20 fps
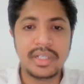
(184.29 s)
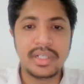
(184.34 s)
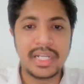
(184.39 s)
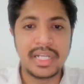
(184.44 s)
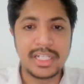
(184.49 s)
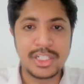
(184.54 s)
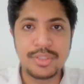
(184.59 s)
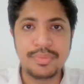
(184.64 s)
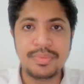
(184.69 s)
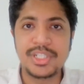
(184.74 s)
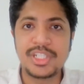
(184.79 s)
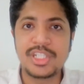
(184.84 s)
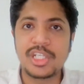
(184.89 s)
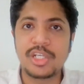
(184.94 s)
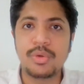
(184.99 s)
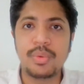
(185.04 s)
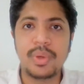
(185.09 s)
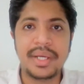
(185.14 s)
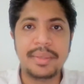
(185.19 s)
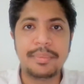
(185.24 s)

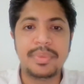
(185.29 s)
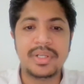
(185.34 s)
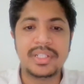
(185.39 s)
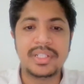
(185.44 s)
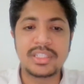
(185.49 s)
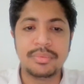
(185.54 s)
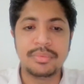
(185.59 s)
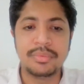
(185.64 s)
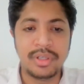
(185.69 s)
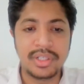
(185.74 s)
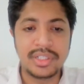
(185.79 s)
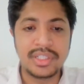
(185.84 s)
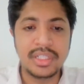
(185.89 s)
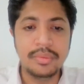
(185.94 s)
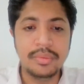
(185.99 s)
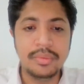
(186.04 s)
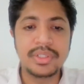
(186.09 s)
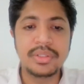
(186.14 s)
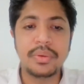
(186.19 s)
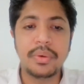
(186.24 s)
LGBTQI plus
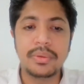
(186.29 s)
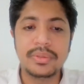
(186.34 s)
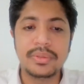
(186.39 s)
community,